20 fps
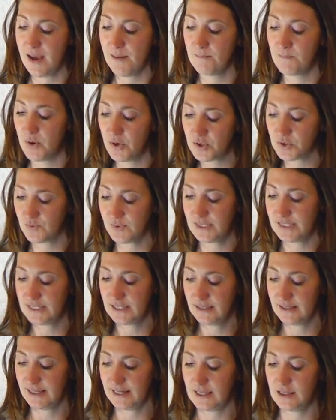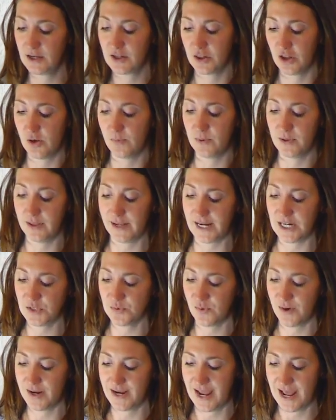most recently the global
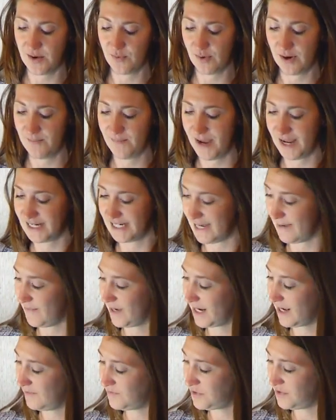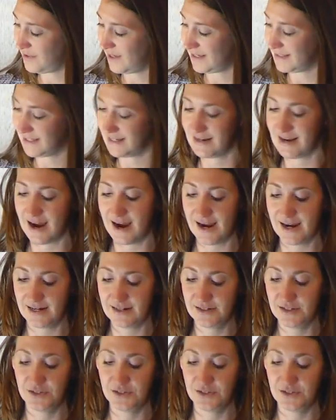H1N1 pandemic of 2009.